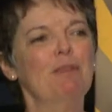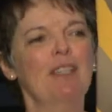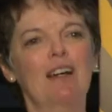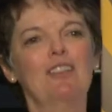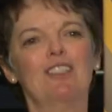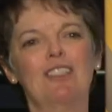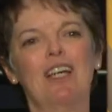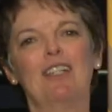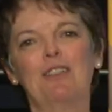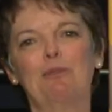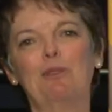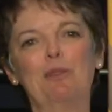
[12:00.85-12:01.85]
the other side
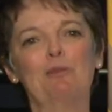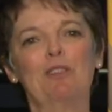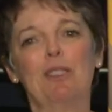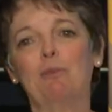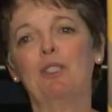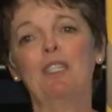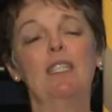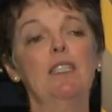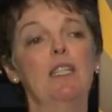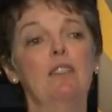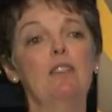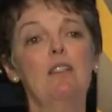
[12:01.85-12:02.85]
of the room, someone yelled
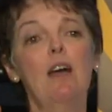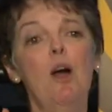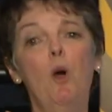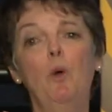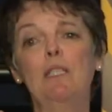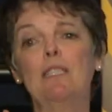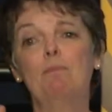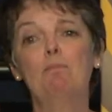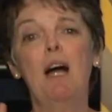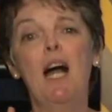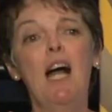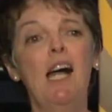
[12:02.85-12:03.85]
out, no, it's
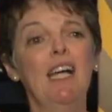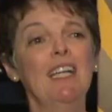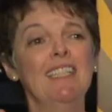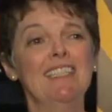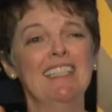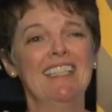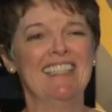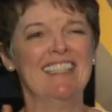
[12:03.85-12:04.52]
mine.